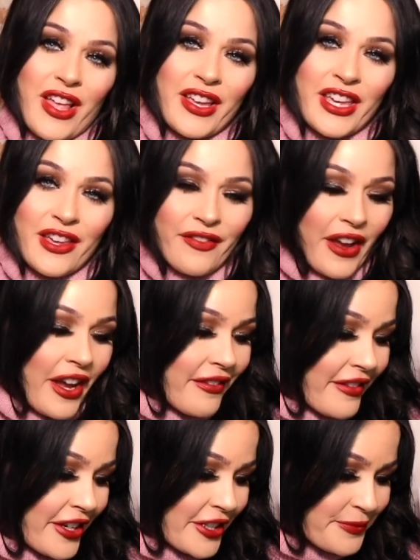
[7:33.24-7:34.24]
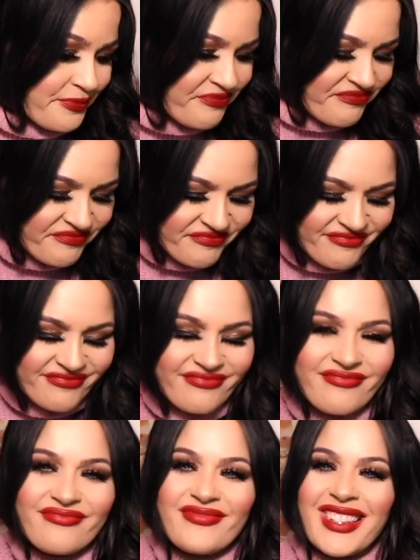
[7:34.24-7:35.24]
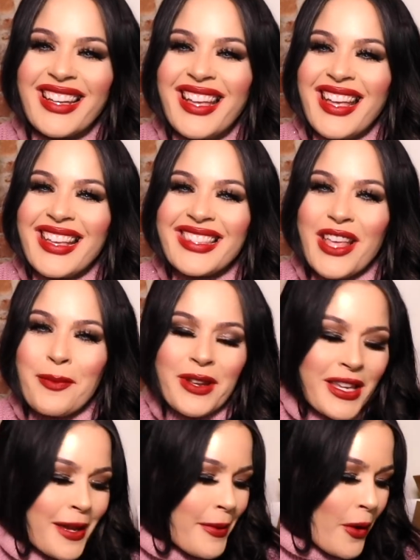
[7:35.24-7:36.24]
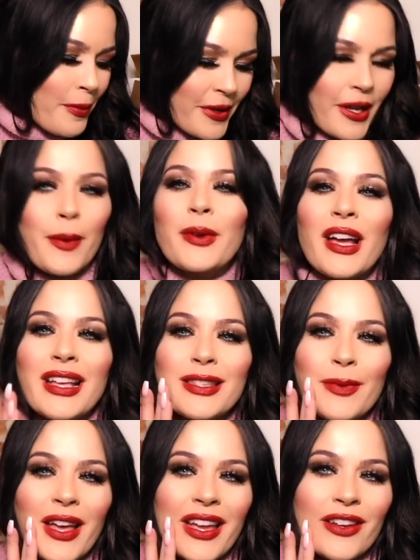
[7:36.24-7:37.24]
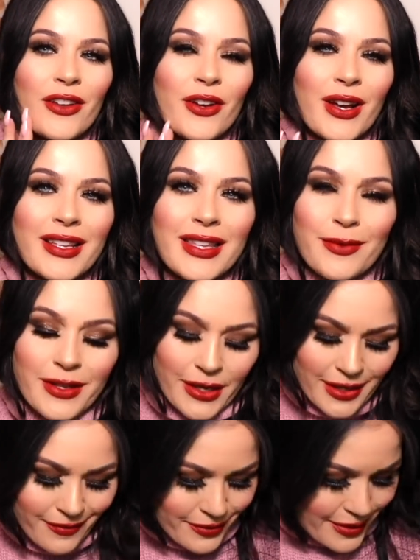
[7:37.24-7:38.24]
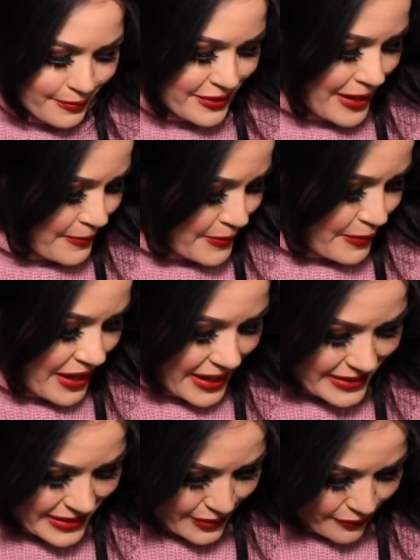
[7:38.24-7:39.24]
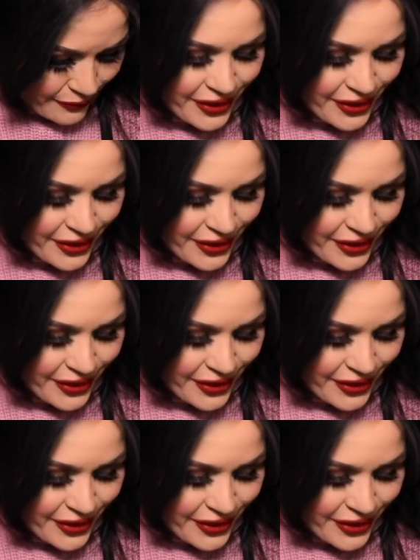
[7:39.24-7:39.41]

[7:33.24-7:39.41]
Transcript: that key forever. So I'm gonna keep opening up guys, but I know I said I was gonna give you some tips, but I didn't